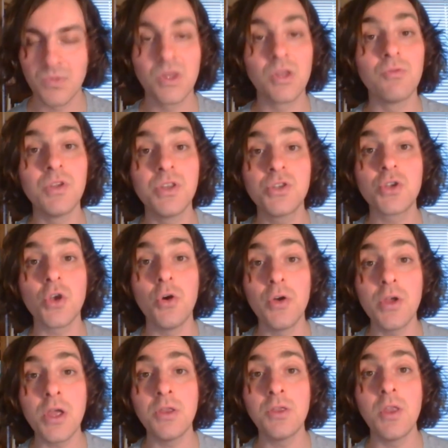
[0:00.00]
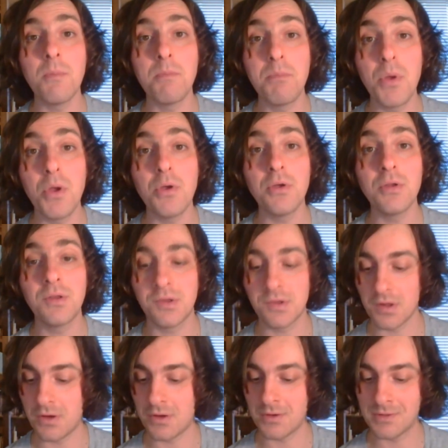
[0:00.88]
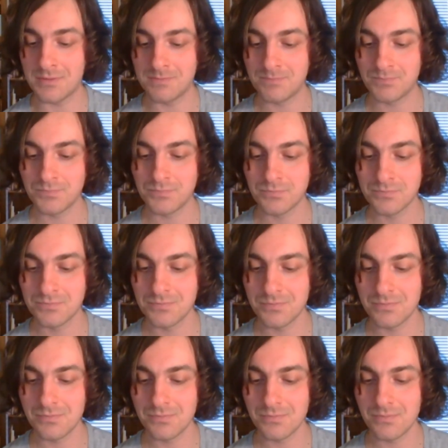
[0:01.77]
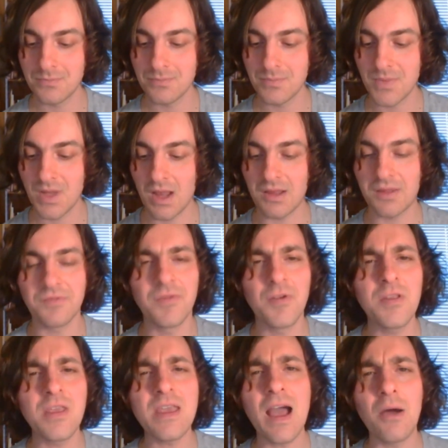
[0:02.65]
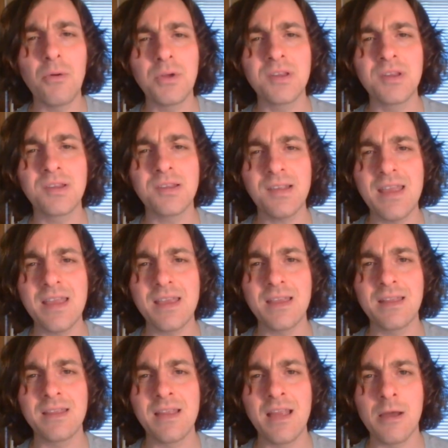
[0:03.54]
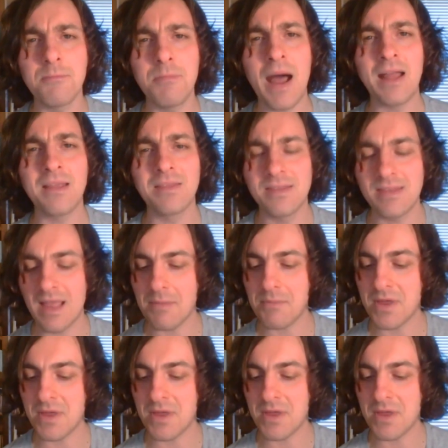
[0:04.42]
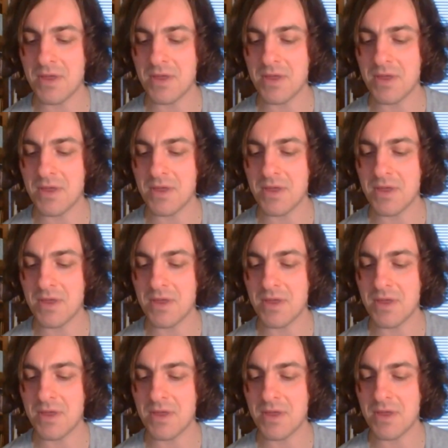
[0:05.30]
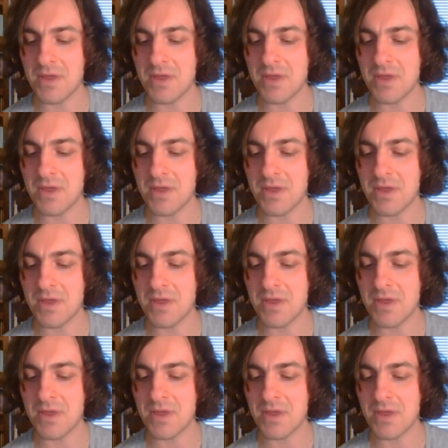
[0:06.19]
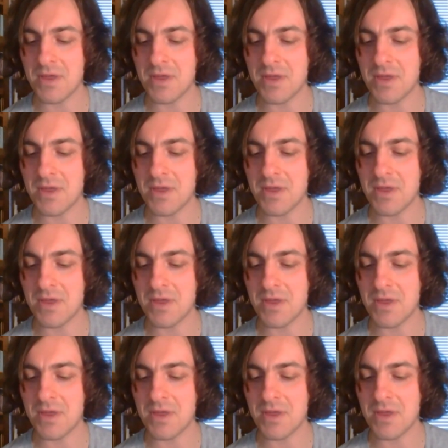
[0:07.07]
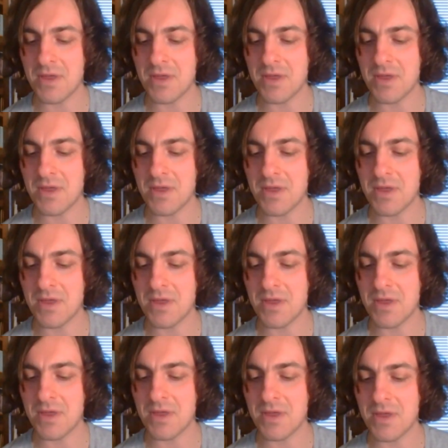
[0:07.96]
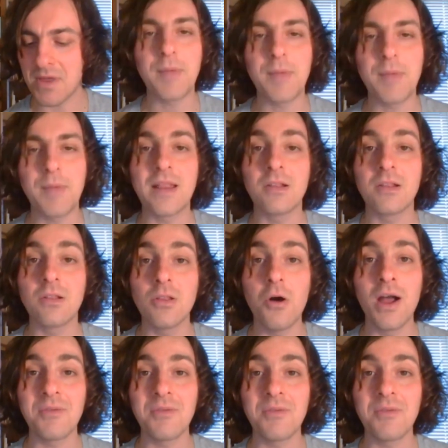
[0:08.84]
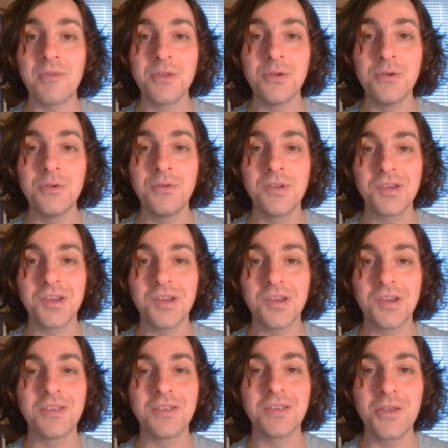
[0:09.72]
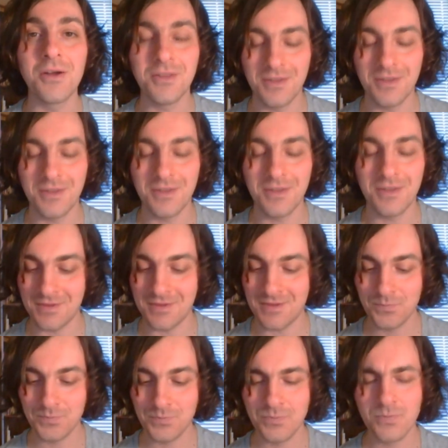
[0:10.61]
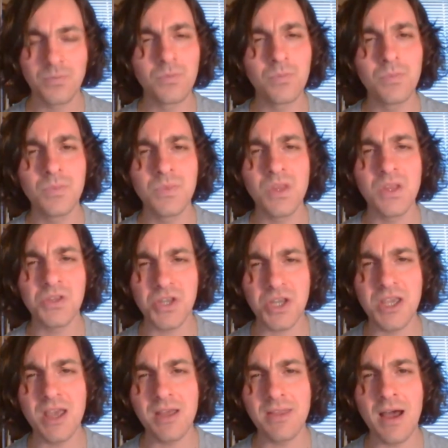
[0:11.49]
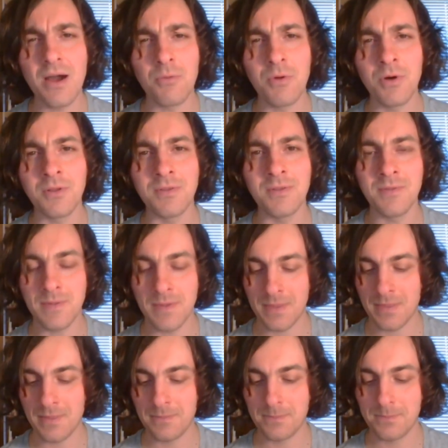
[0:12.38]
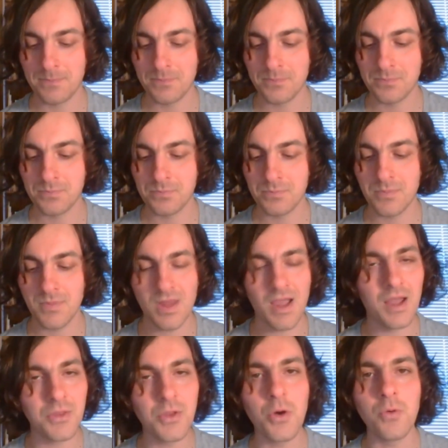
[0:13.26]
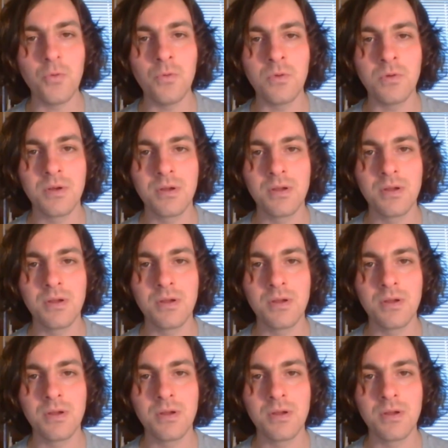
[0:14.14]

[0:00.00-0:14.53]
They're enjoying the bird song. It's funny how it's taken a pandemic to show us what we'd lost. They spend long afternoons in the garden. Did you hear that one? I know.